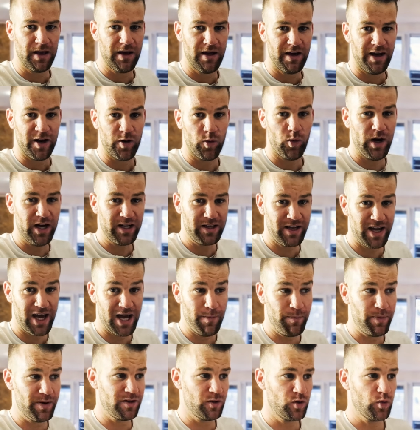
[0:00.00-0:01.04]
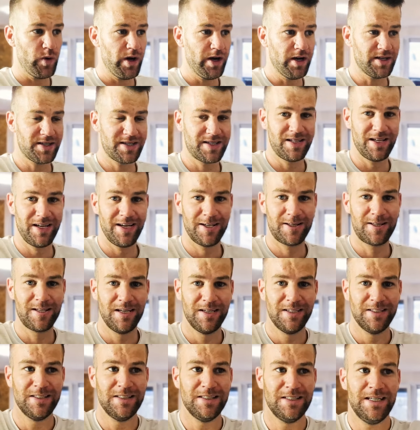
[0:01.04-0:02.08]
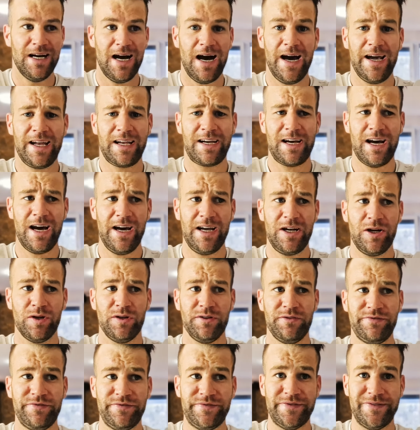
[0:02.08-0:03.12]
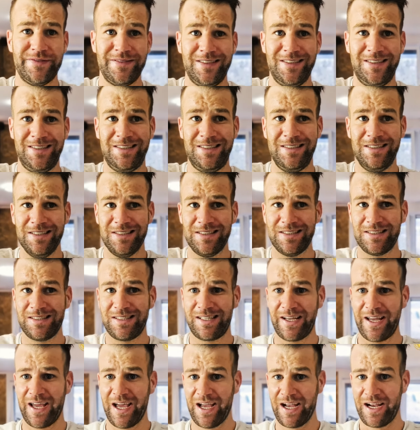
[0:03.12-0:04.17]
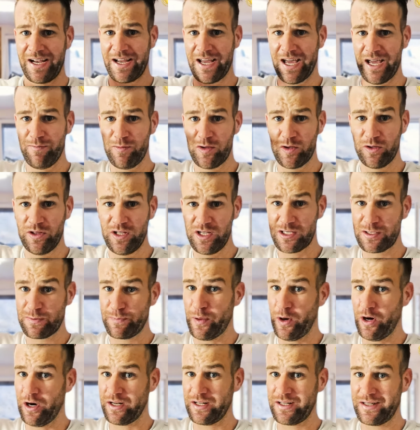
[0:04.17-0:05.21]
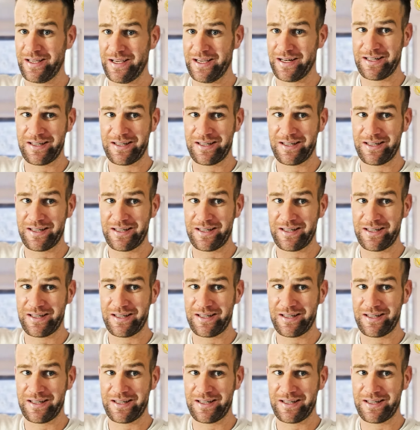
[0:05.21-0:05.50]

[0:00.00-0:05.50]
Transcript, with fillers: And what happened was that I kind of came to this point that